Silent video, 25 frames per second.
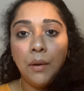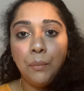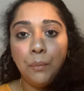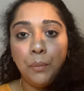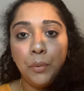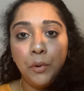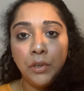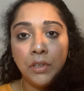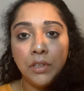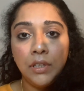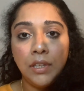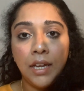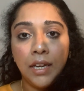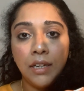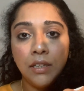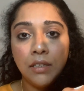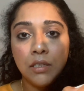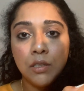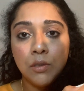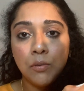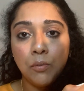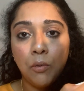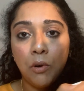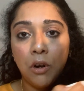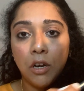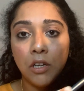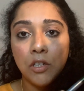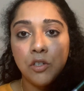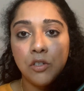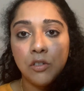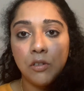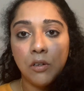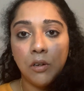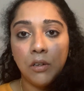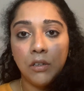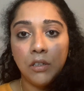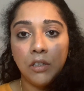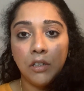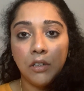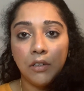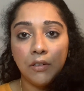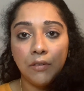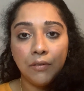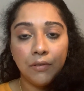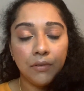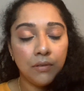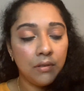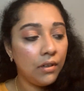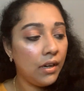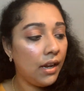put that swatch on your
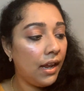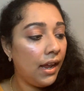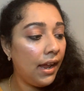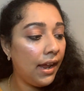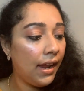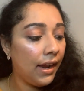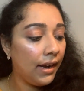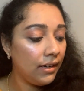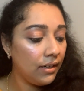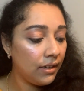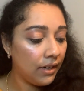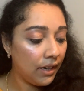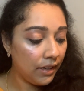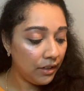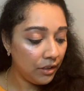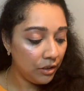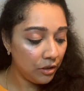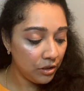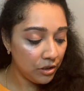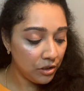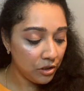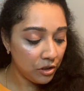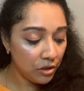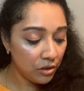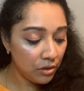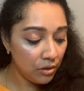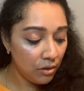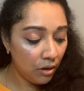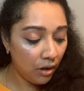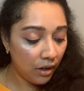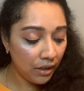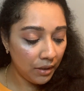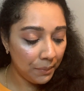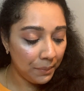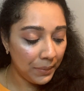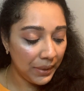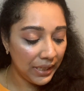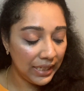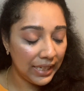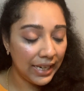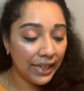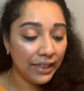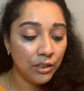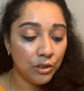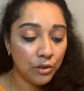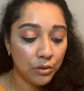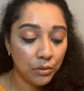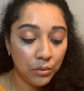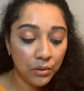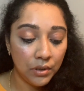hand, and it should not be
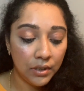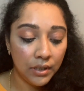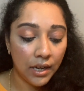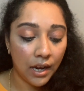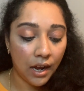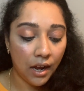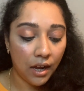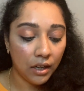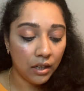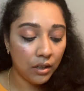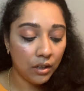like too dark